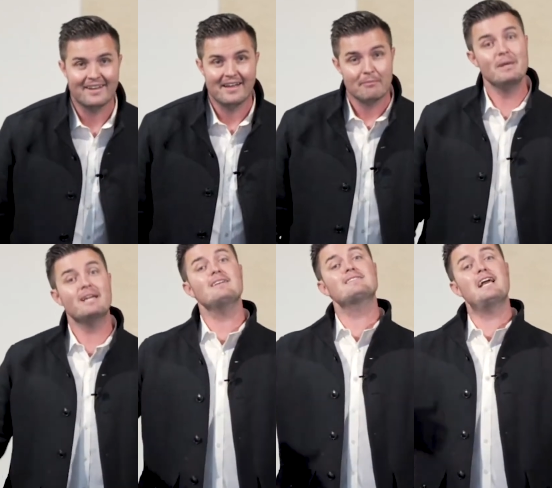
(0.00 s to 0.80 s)

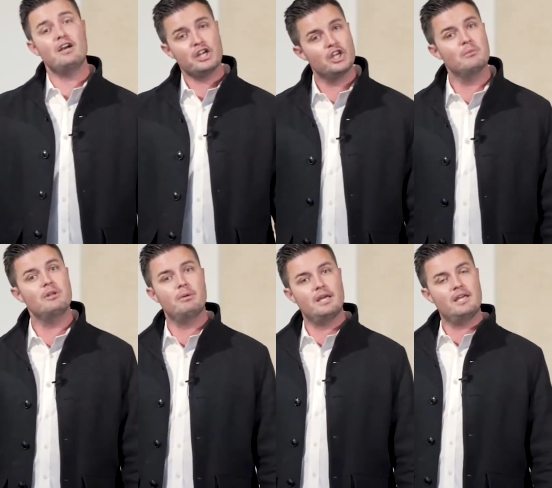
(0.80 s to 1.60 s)
because they're a
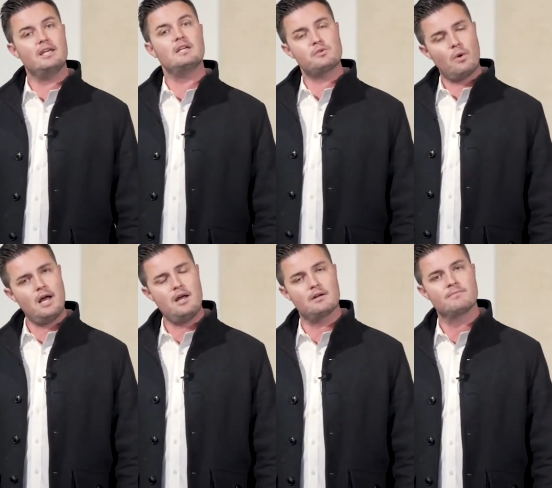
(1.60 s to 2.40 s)
human being as
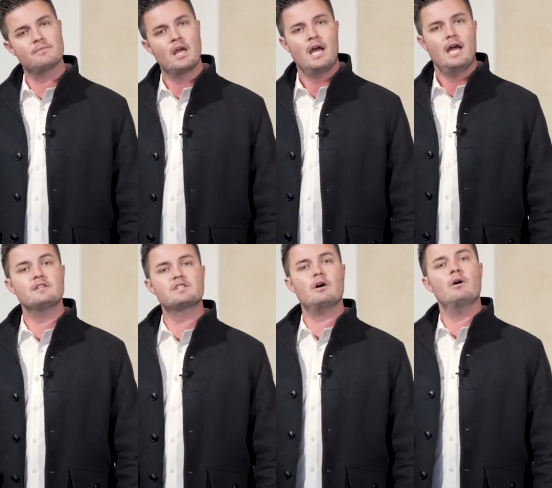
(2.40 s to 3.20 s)
well.
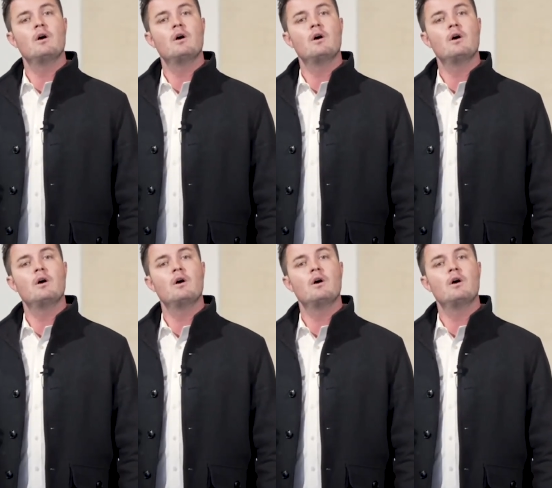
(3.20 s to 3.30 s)
And so